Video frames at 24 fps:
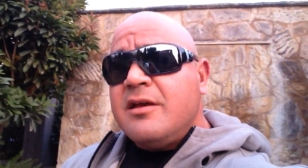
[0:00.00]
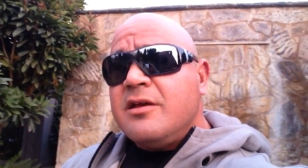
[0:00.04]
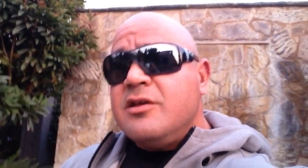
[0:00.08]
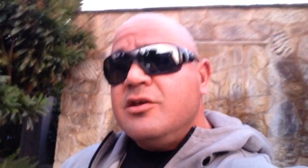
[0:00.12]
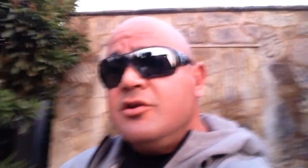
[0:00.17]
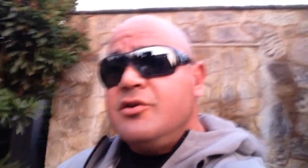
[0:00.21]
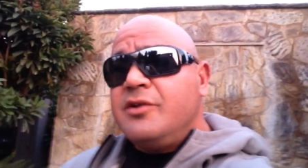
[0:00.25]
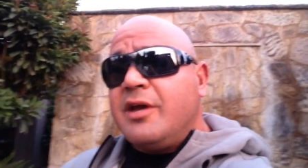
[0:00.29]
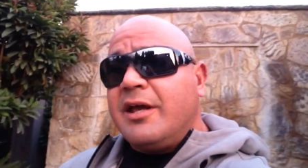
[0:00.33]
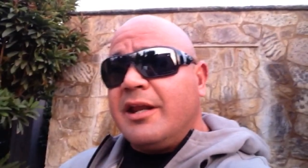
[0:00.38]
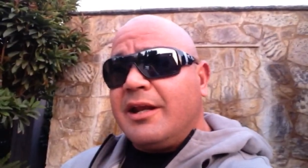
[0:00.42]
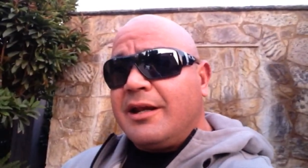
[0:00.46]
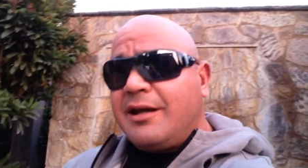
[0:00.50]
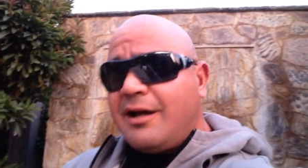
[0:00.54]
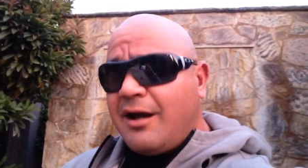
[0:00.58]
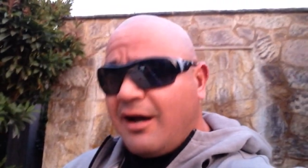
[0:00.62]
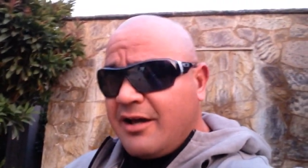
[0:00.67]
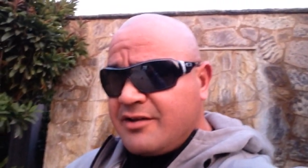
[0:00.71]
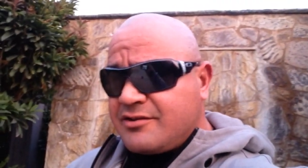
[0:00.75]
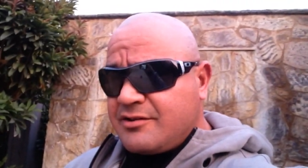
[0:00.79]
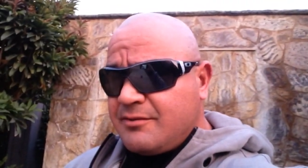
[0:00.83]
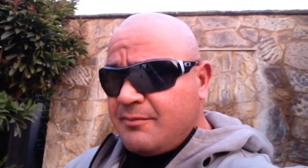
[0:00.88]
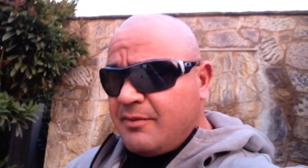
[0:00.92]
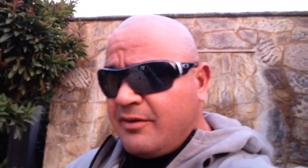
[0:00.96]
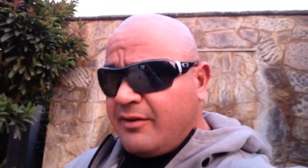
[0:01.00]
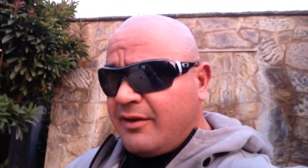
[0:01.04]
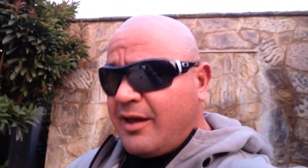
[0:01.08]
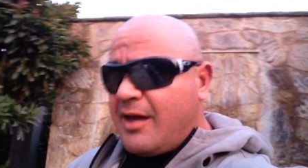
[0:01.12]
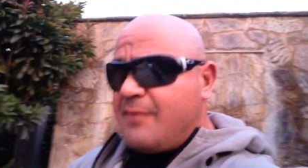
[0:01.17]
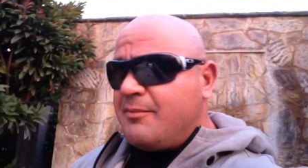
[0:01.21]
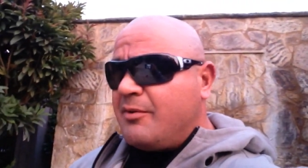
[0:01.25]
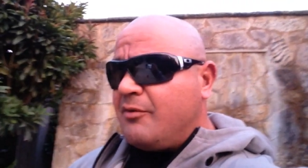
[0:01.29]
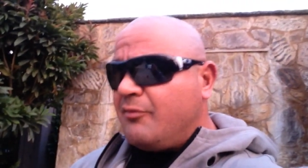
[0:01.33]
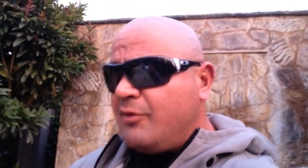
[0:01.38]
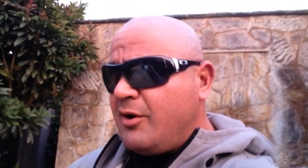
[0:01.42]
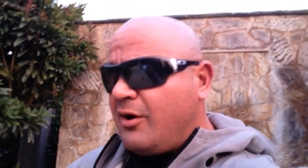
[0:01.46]
You can get accustomed to
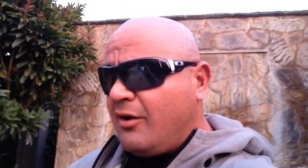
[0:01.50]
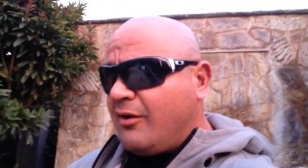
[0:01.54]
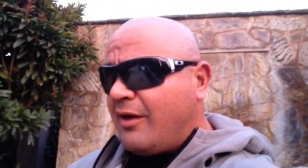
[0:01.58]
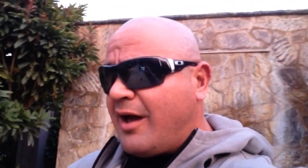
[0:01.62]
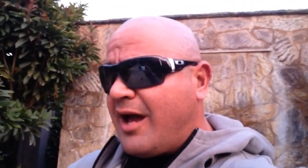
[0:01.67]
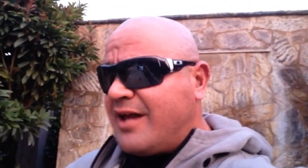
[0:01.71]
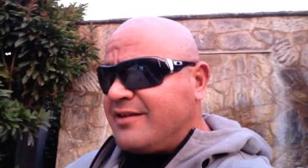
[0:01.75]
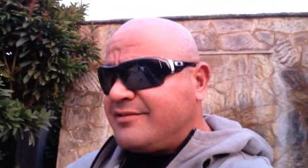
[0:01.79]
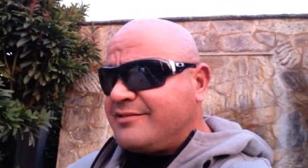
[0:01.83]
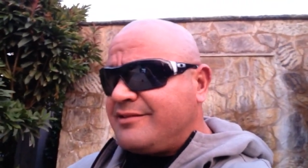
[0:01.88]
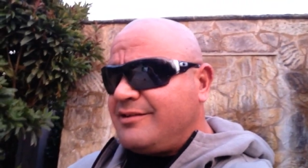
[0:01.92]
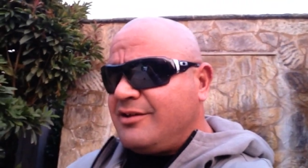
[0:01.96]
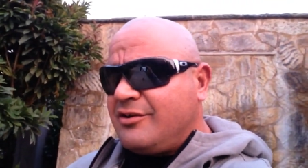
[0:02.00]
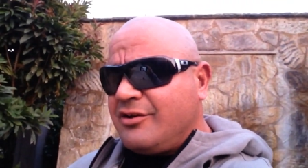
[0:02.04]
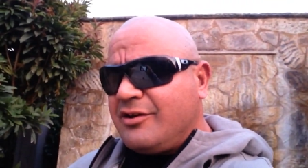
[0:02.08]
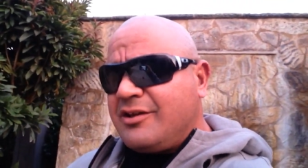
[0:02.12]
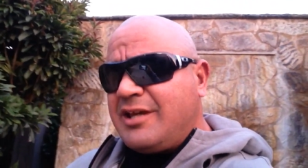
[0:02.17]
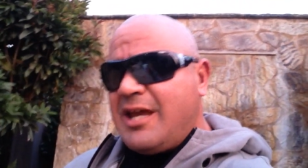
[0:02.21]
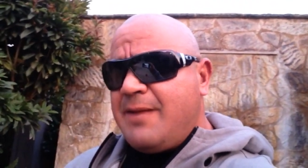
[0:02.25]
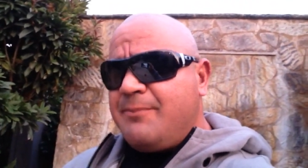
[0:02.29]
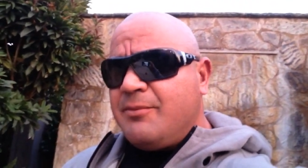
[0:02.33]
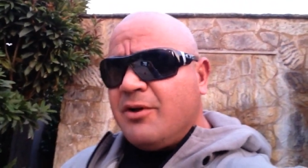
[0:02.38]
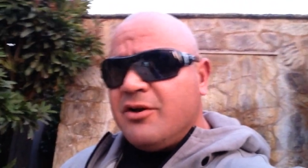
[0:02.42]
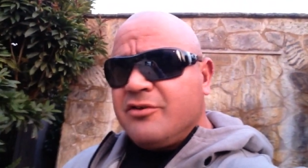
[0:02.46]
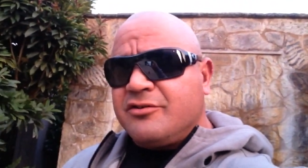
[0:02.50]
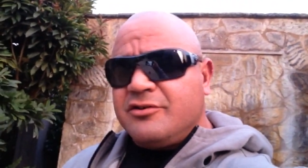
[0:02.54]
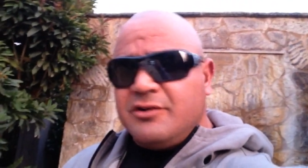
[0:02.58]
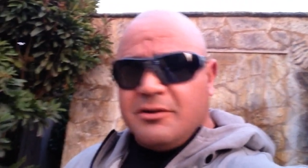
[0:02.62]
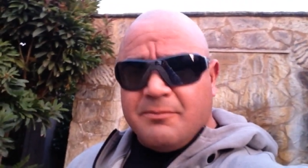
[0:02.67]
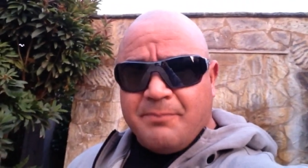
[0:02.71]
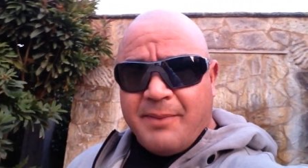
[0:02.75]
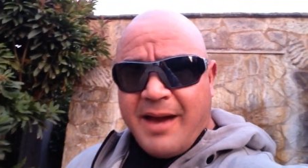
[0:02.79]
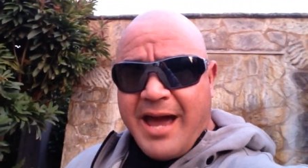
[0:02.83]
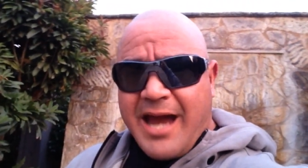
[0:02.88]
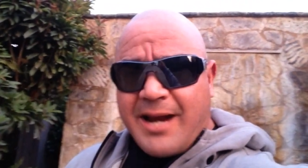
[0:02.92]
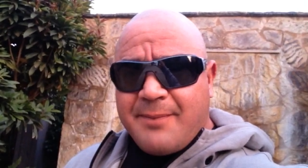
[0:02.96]
them and realize you can keep those in your
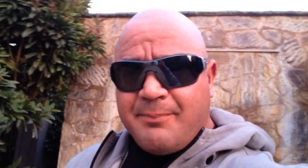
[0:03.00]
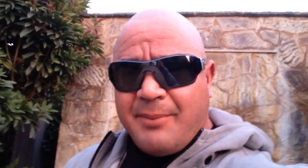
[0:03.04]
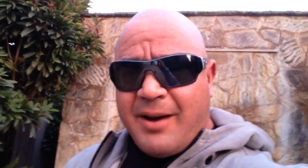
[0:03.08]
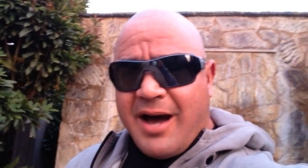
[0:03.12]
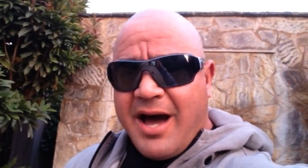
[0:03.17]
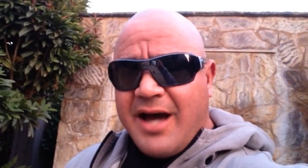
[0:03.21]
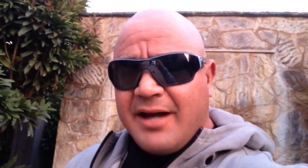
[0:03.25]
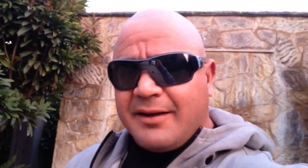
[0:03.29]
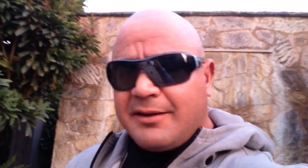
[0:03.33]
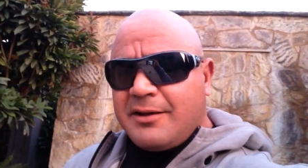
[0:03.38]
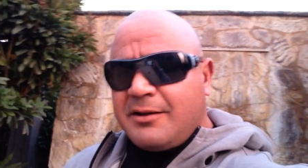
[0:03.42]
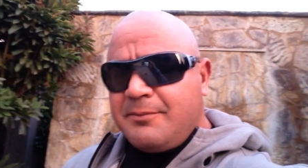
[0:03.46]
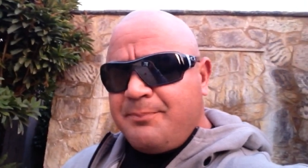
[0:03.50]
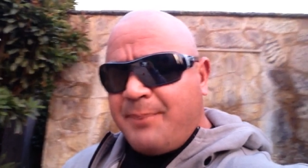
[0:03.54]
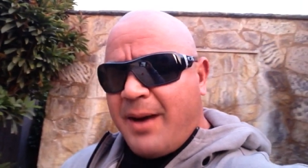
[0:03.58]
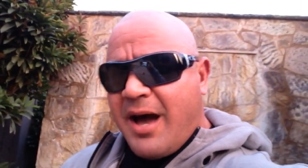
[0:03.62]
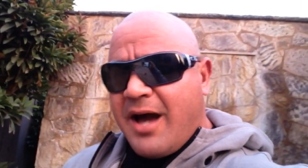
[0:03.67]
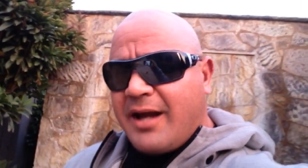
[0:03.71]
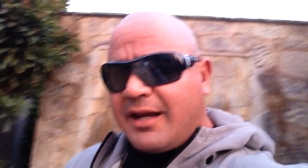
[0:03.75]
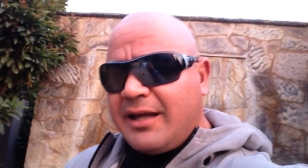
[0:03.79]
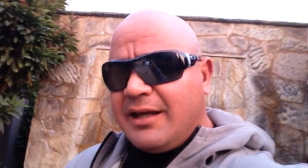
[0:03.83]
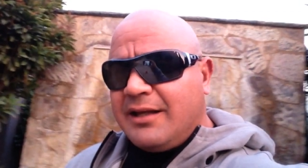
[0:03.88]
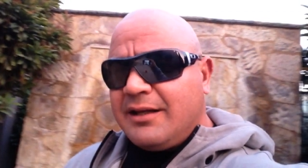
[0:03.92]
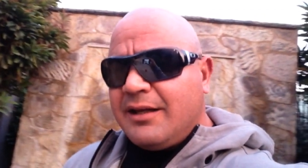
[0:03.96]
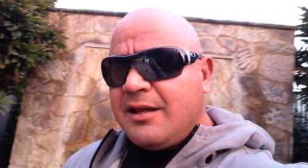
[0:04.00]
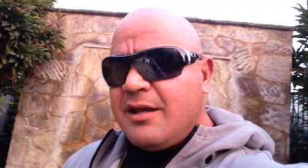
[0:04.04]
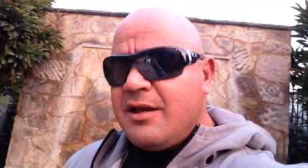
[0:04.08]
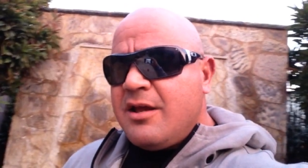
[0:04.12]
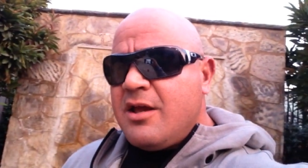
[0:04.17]
back pocket.